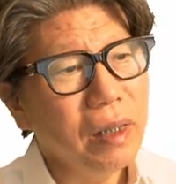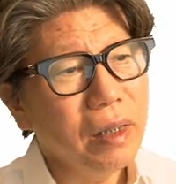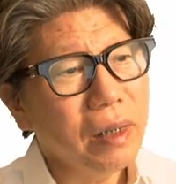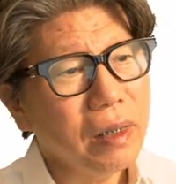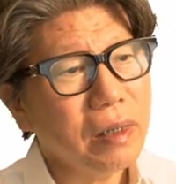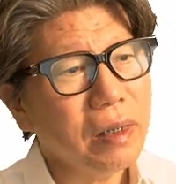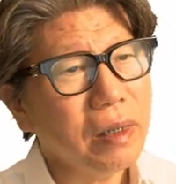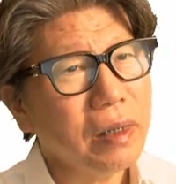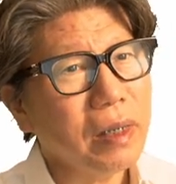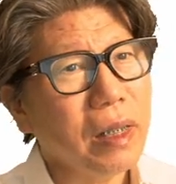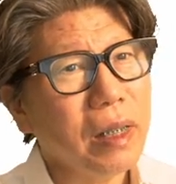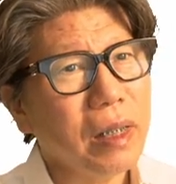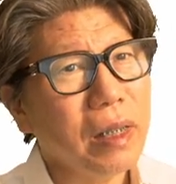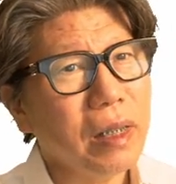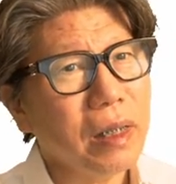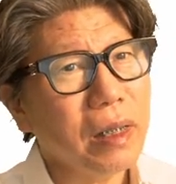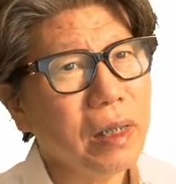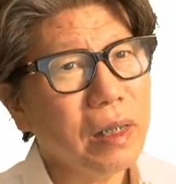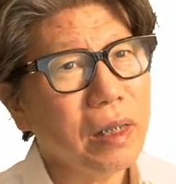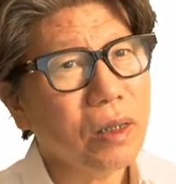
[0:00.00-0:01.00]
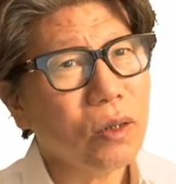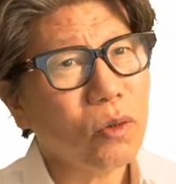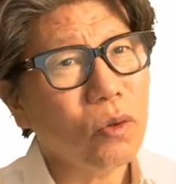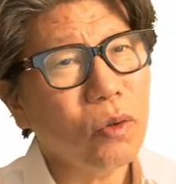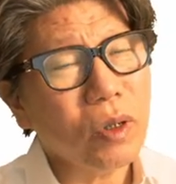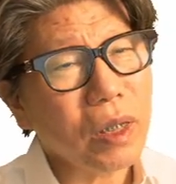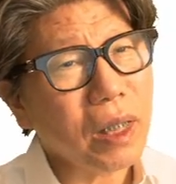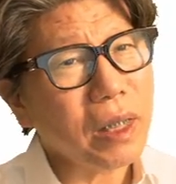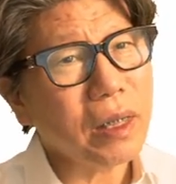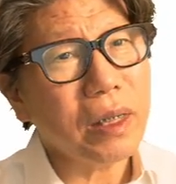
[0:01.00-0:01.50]
One of the reasons for
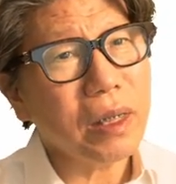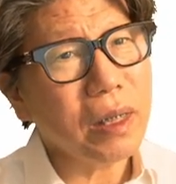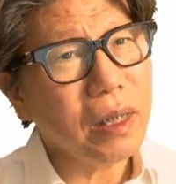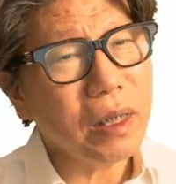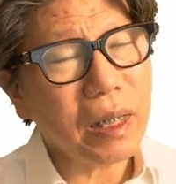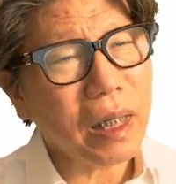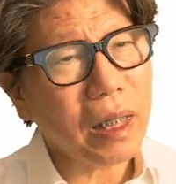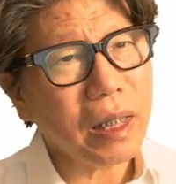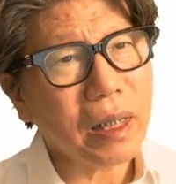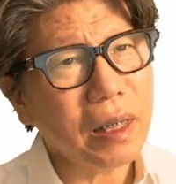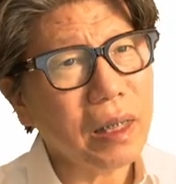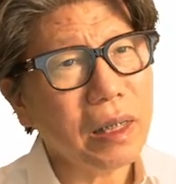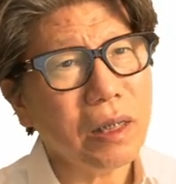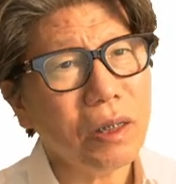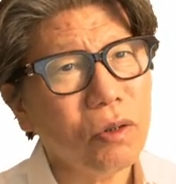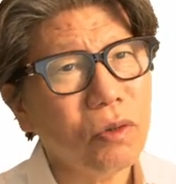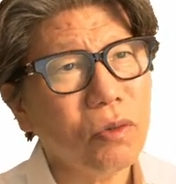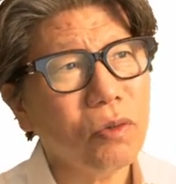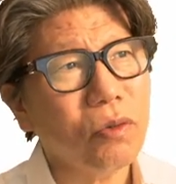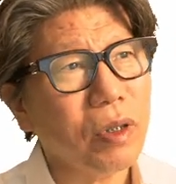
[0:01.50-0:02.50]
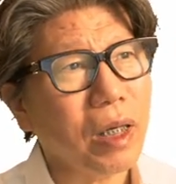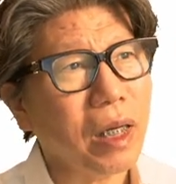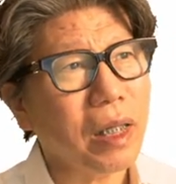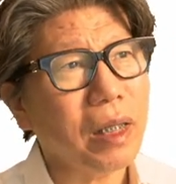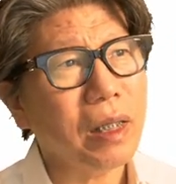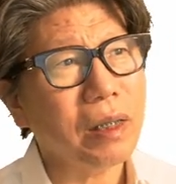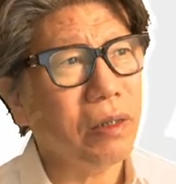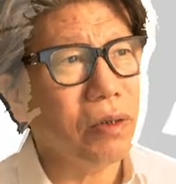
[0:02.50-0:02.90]
performing Gothic arch tracing is,